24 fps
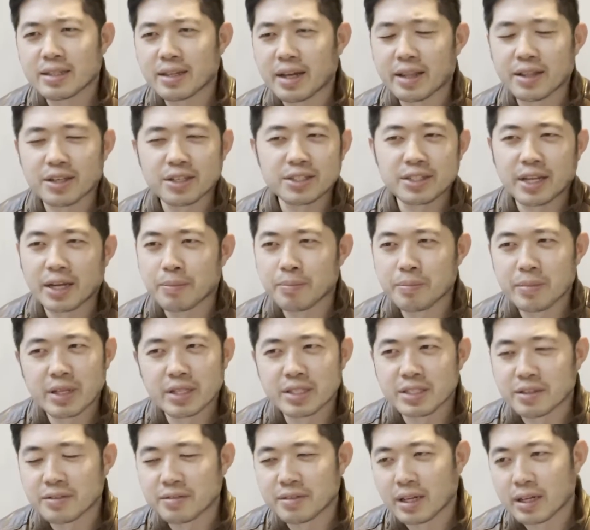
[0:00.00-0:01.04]
Like there's like
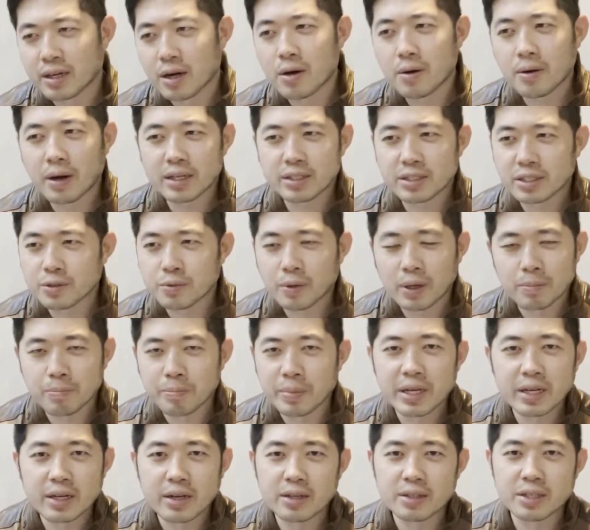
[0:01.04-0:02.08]
myths of like, oh, I just want
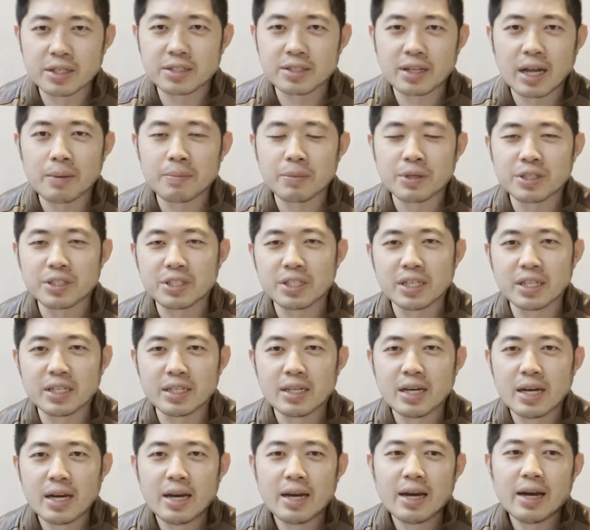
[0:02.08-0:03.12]
big on this slot machine.